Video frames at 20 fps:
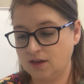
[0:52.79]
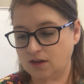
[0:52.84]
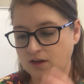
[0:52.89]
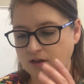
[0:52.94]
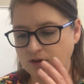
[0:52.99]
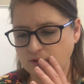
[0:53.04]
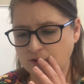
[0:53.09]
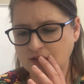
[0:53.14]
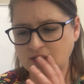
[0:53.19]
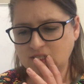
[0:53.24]

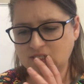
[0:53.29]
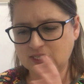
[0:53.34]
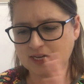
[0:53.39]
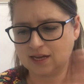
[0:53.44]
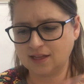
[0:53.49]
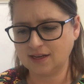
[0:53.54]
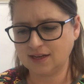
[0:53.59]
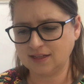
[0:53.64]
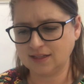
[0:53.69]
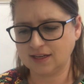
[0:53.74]
"Who is
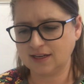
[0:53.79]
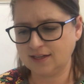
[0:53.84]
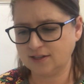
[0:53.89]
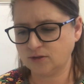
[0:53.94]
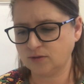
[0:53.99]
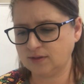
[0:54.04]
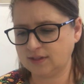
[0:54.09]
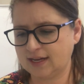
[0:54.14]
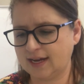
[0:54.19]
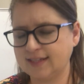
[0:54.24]
telling the
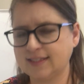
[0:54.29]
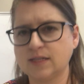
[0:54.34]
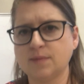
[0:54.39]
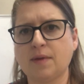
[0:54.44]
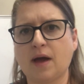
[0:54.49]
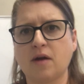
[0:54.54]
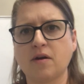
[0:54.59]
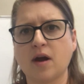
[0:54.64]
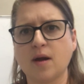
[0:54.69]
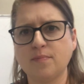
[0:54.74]
Israelites
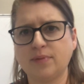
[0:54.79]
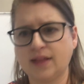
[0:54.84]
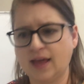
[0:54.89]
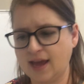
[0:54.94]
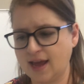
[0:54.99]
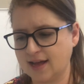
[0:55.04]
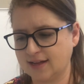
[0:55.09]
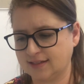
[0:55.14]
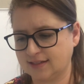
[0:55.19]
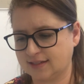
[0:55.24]
about our
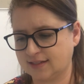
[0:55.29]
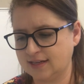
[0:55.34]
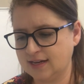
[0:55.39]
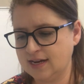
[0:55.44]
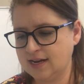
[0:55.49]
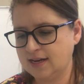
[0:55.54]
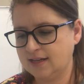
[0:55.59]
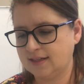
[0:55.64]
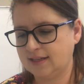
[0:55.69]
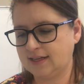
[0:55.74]
plans?"
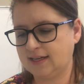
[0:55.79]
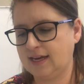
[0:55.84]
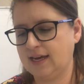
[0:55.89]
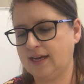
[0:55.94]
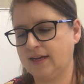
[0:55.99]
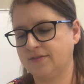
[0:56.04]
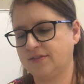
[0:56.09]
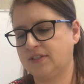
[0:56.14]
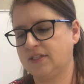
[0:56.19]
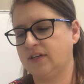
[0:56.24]
the
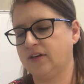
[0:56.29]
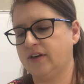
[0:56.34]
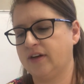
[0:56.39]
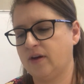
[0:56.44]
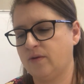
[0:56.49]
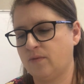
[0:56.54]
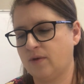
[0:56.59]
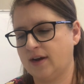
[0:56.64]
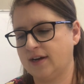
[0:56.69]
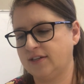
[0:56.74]
king of
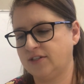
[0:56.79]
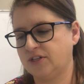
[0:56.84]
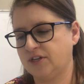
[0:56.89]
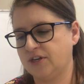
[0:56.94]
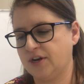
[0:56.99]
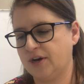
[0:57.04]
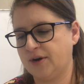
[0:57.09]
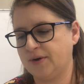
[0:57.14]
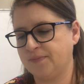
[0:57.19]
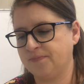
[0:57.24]
Syria wanted to
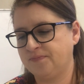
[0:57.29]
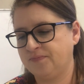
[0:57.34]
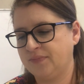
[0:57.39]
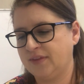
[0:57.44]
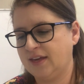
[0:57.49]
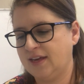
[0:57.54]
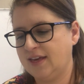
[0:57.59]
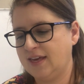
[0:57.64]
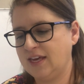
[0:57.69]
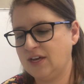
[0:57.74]
know.
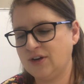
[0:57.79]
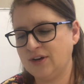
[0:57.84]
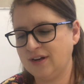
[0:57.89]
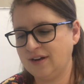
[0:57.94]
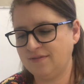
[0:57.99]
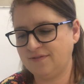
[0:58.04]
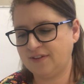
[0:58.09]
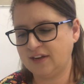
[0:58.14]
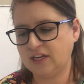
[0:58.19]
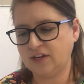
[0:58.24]
He
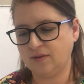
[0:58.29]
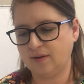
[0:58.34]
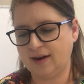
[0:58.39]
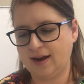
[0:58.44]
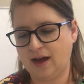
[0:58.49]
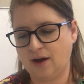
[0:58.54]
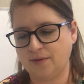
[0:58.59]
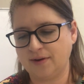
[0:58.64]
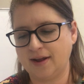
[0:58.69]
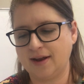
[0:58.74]
couldn't figure it
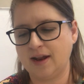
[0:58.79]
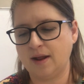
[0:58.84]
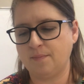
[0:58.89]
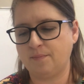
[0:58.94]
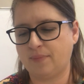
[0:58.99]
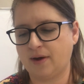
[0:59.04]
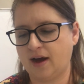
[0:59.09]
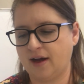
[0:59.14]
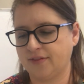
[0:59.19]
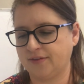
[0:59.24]
out, and
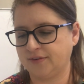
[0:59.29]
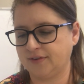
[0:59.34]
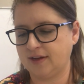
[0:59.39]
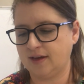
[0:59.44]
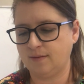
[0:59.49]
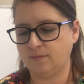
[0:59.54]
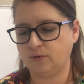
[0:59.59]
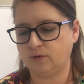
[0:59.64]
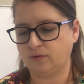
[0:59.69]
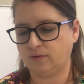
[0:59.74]
it bothered
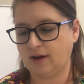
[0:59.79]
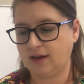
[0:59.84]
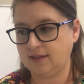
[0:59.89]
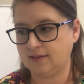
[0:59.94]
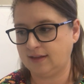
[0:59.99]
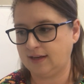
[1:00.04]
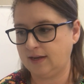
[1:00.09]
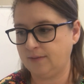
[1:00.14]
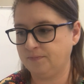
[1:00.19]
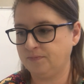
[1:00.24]
him
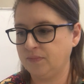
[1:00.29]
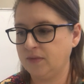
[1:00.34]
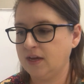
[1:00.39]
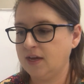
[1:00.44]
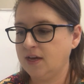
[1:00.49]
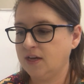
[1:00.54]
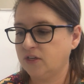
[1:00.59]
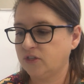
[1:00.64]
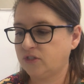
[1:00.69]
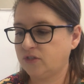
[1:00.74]
greatly.
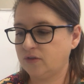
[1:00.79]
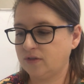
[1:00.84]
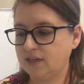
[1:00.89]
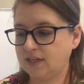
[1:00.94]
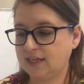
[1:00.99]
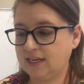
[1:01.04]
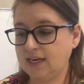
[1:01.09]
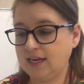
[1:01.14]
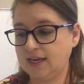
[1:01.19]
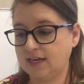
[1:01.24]
So the
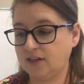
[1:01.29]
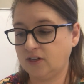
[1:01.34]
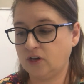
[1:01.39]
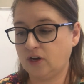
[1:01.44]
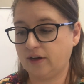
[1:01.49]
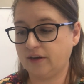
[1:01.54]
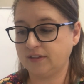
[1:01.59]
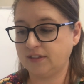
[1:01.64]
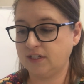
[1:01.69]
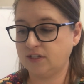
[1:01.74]
king
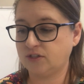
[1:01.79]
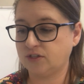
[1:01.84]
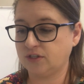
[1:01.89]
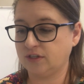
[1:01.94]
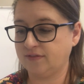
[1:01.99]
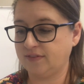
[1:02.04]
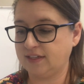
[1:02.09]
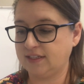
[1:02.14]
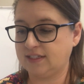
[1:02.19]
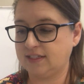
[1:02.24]
called his
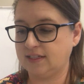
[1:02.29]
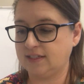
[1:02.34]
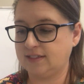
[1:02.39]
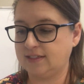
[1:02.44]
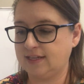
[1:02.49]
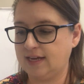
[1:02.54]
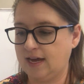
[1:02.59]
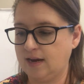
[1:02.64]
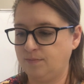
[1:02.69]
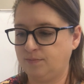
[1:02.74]
servants and
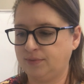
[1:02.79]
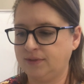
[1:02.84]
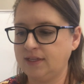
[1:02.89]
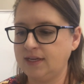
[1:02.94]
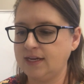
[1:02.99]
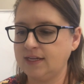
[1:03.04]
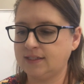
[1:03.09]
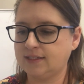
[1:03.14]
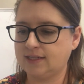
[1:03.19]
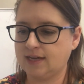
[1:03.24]
said,
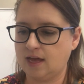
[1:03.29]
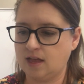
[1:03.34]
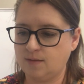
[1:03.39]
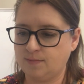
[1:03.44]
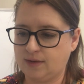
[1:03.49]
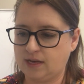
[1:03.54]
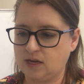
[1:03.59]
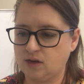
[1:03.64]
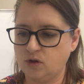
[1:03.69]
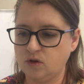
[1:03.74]
"Please tell me